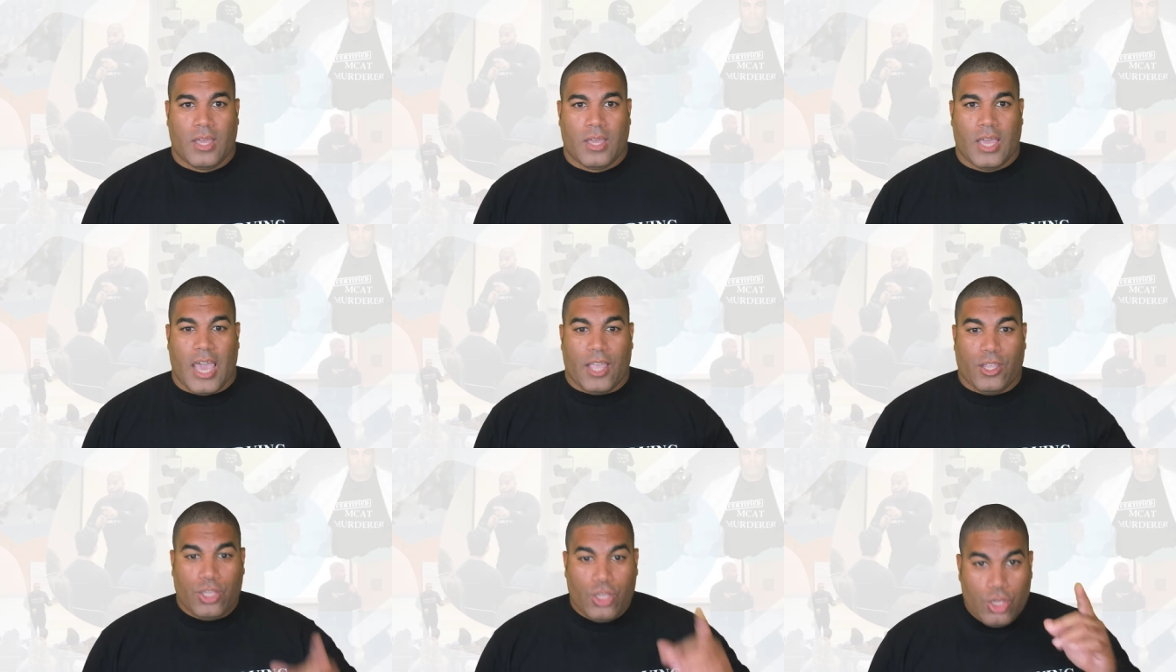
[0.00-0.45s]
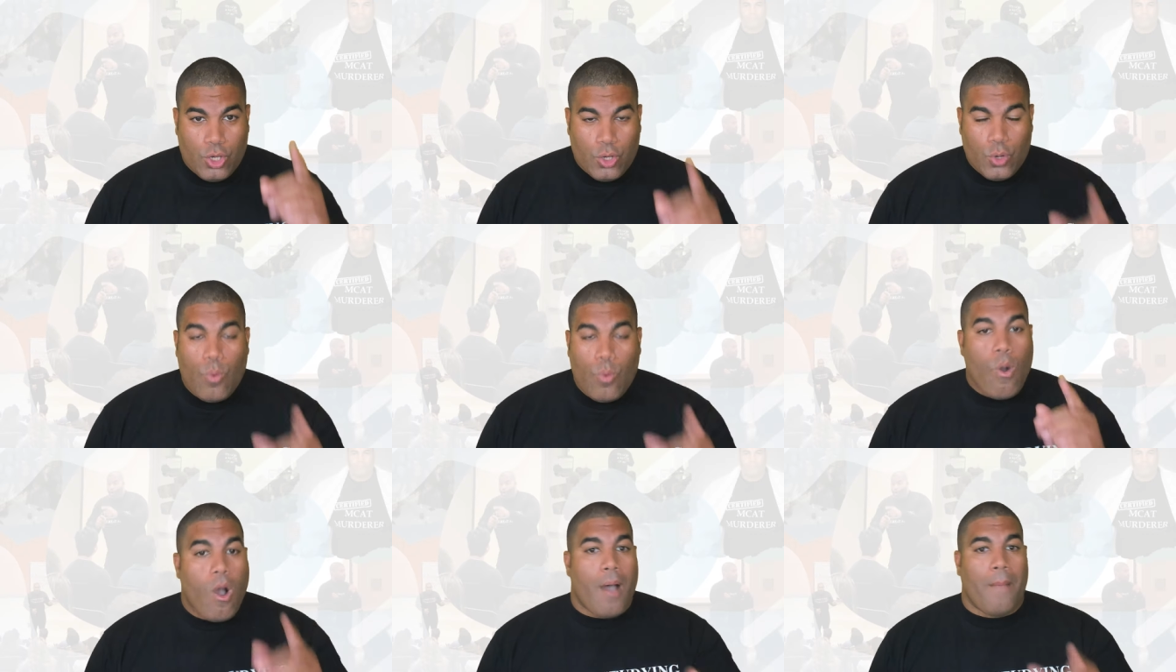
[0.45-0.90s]
and you
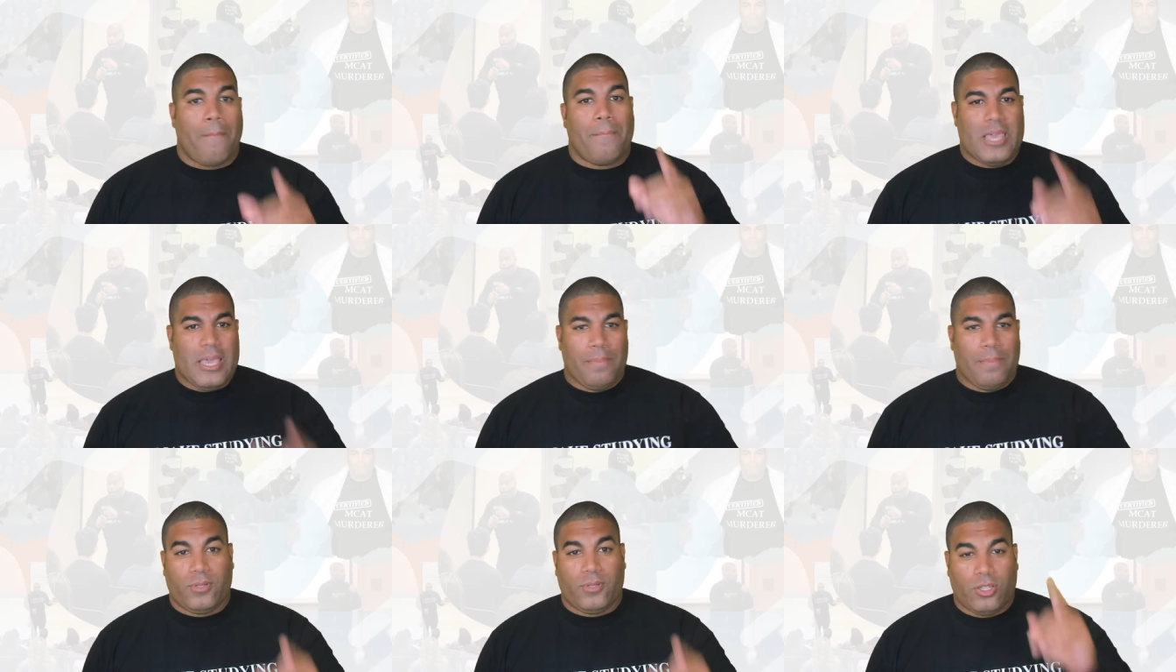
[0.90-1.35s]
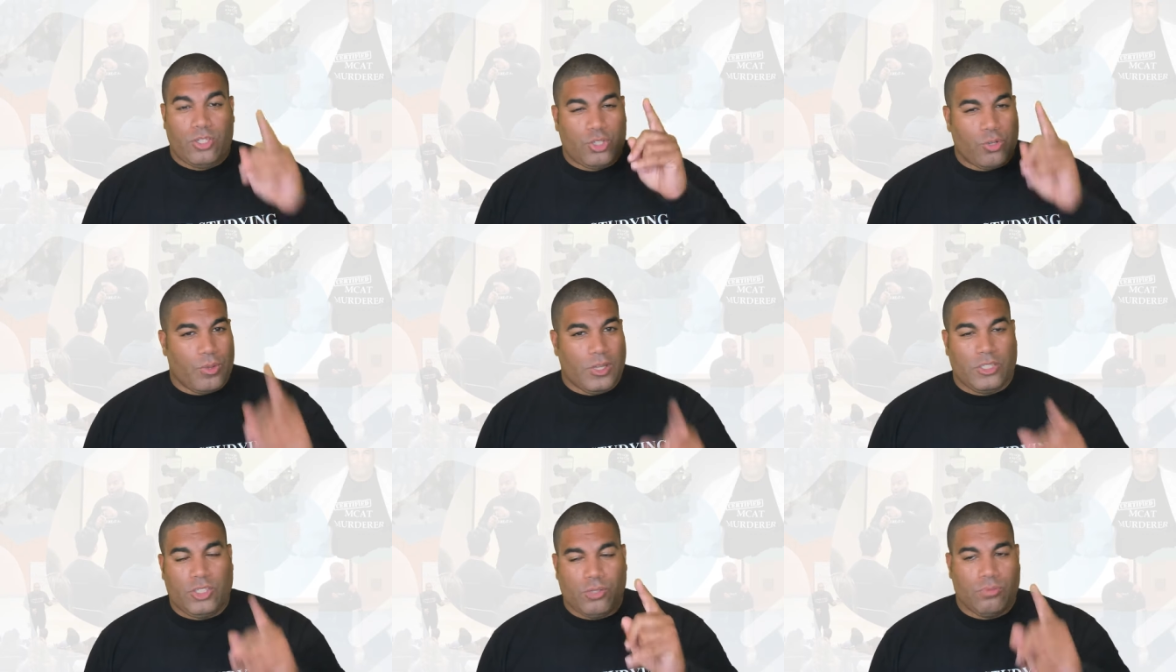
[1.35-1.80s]
want people to
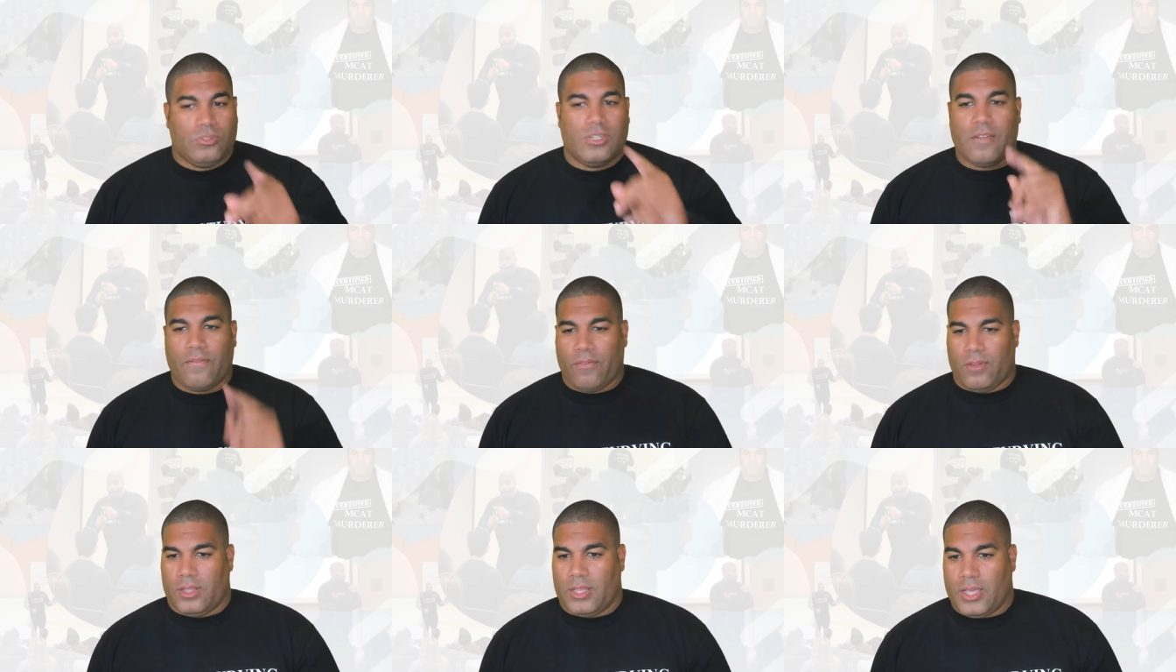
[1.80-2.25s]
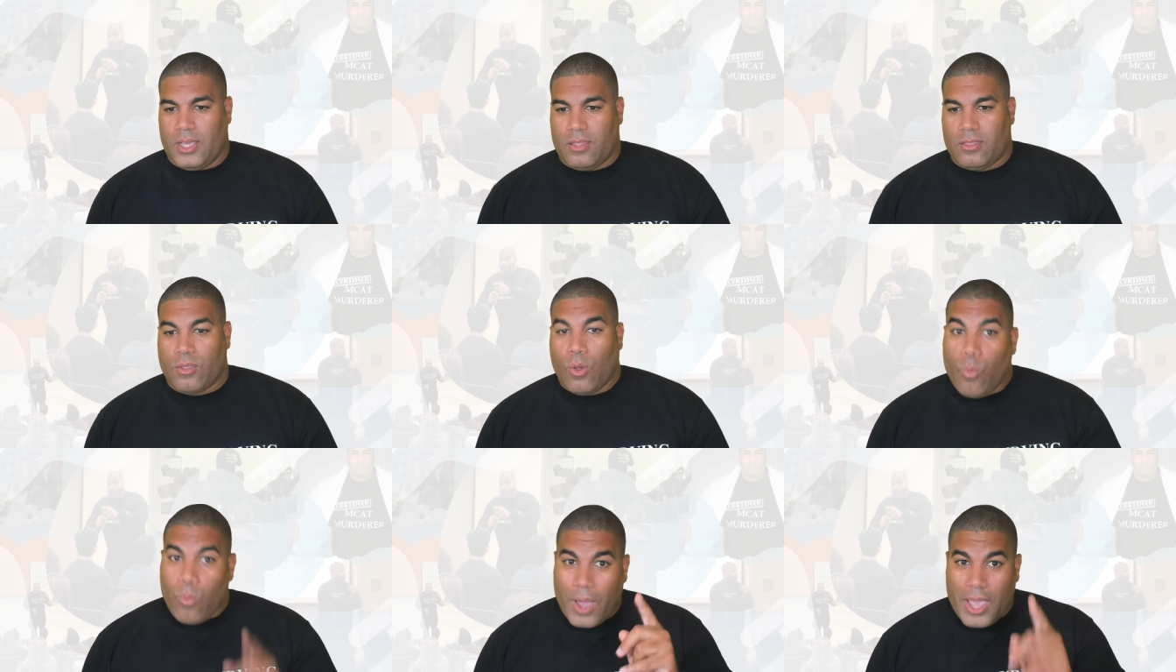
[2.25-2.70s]
treat you differently,
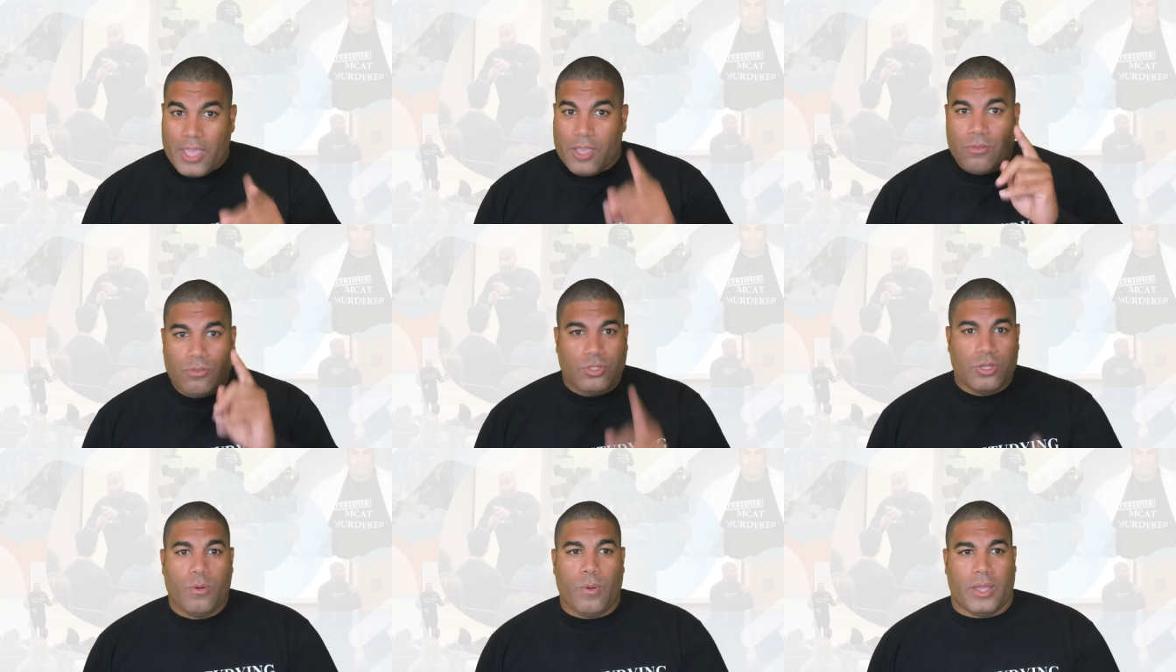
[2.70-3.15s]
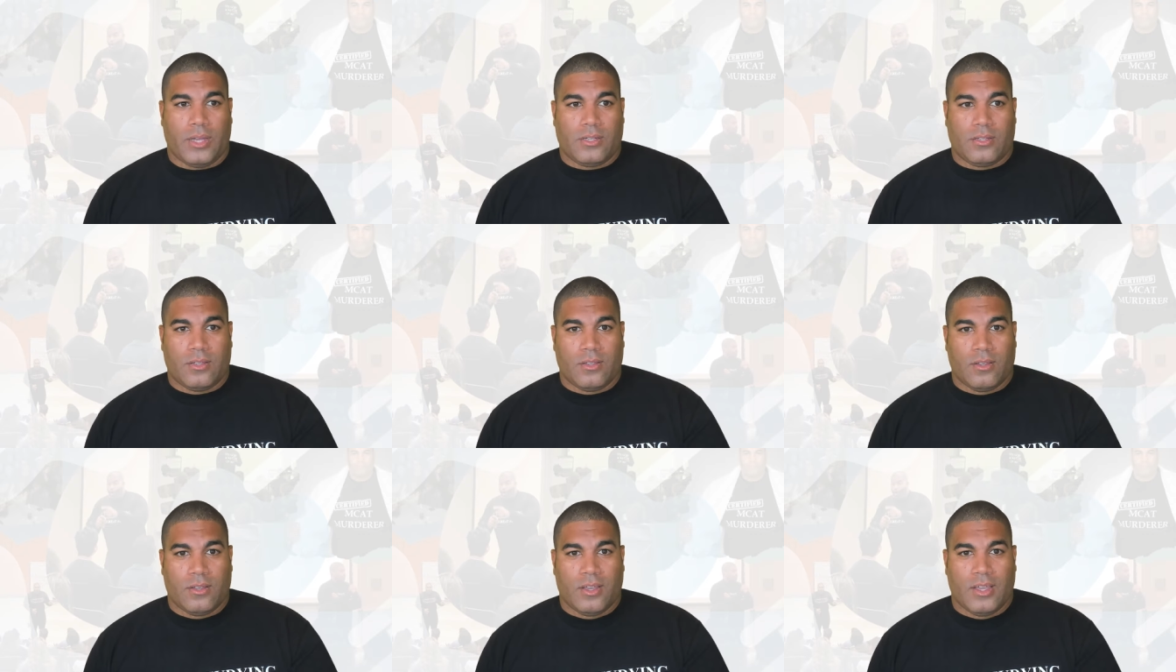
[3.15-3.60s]
the way you do it
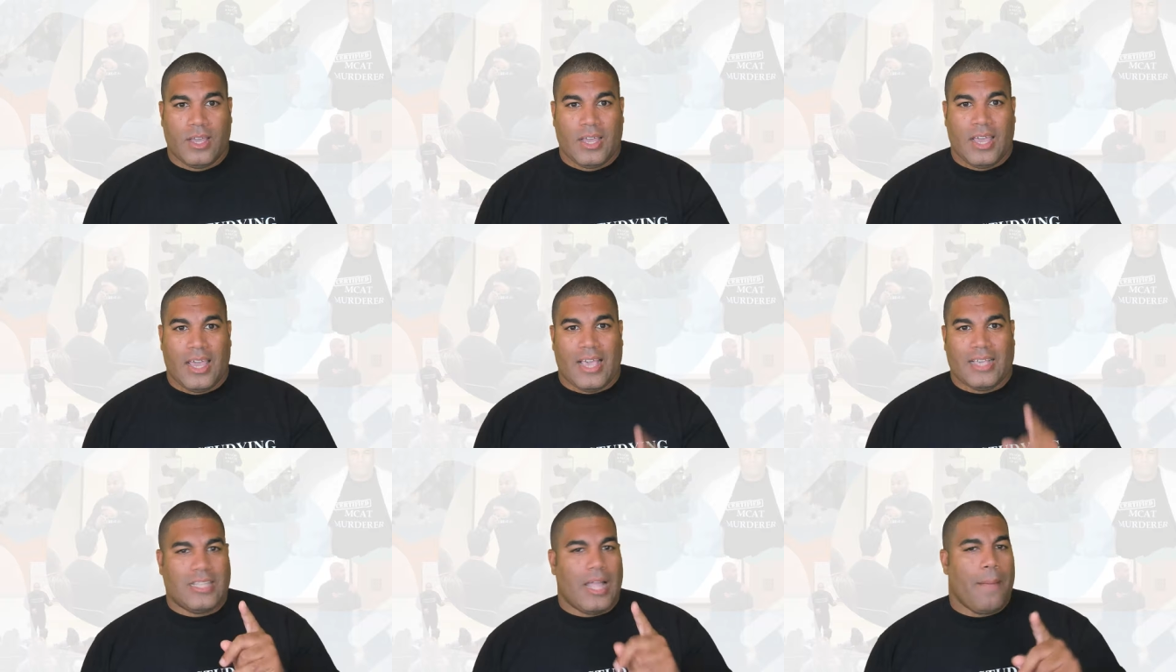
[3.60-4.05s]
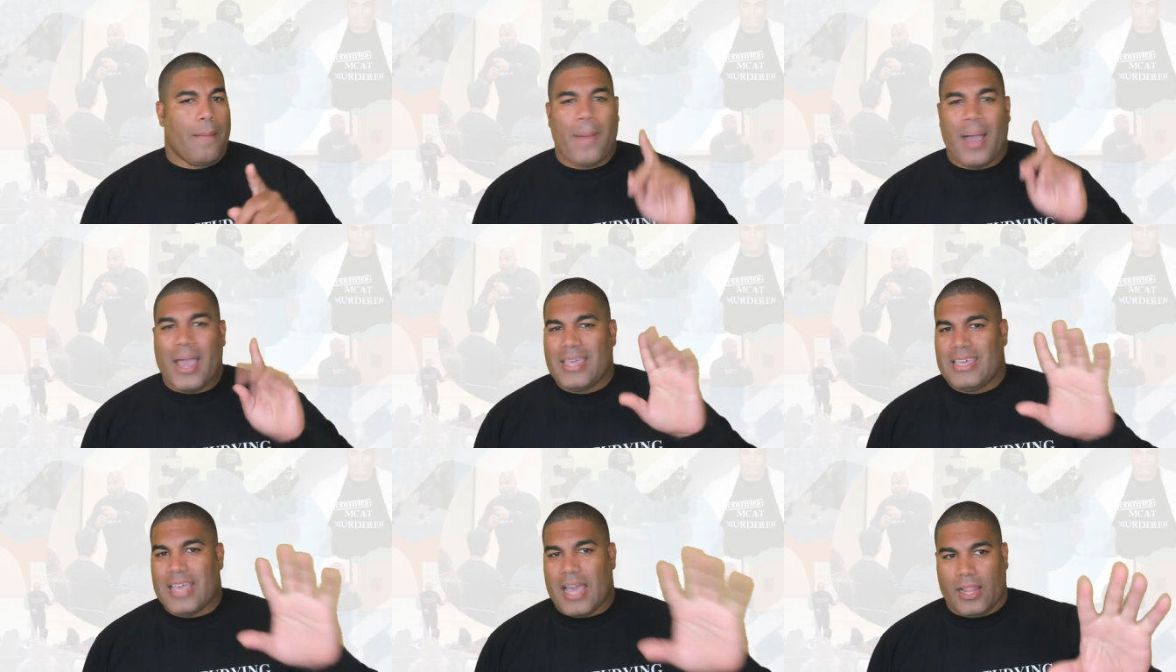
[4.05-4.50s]
is not
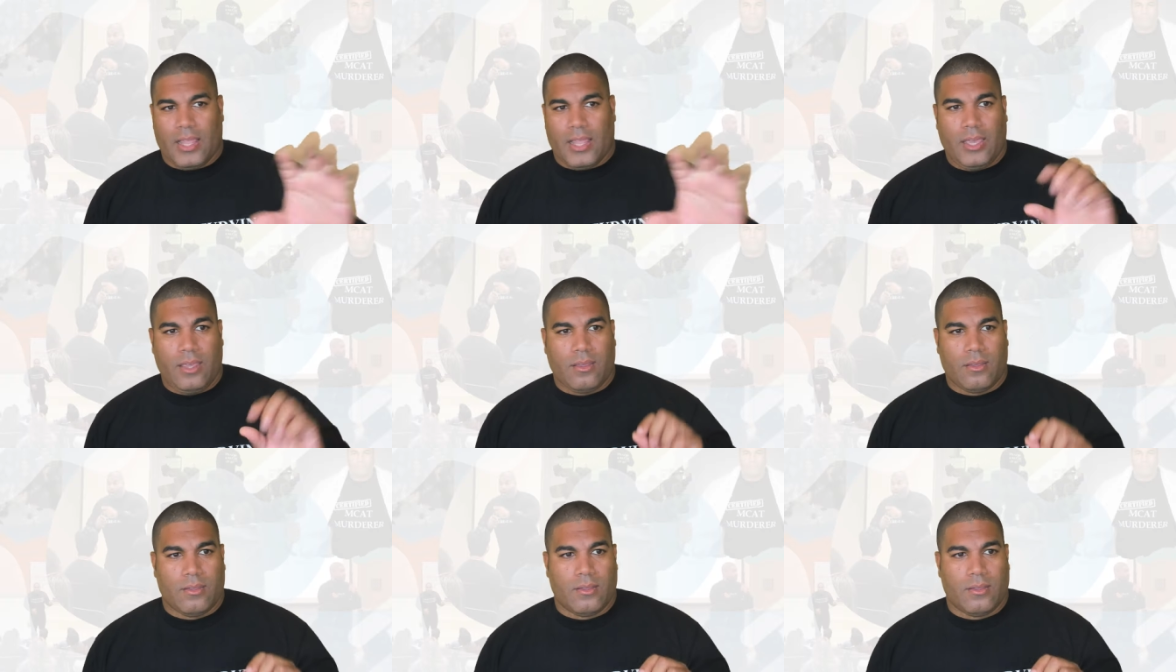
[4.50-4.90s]
by yelling,